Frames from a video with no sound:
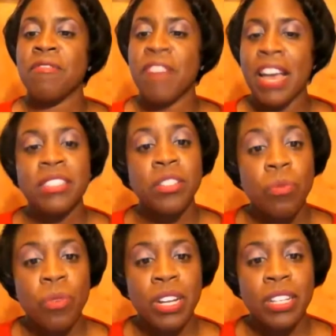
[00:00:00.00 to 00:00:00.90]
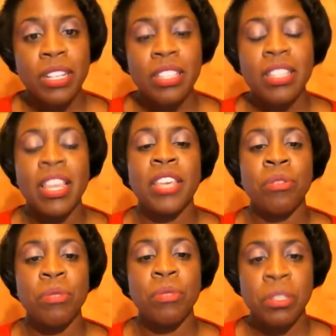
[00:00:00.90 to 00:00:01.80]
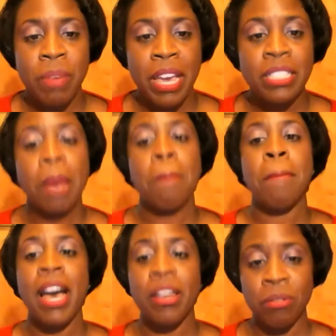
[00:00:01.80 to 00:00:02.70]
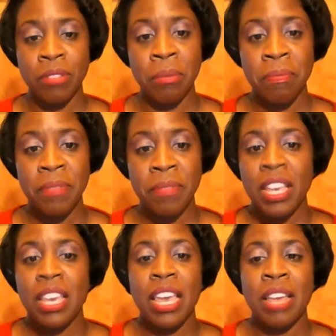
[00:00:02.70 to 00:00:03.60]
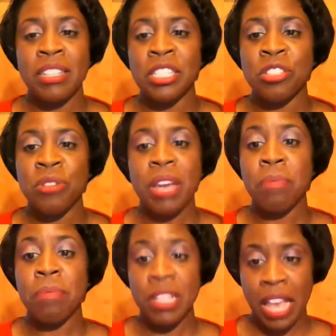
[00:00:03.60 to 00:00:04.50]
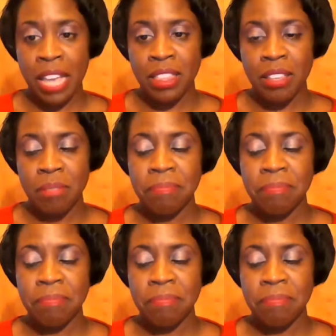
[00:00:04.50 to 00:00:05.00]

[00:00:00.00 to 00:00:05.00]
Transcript: Find someone that you respect and model them, and just try to be like them.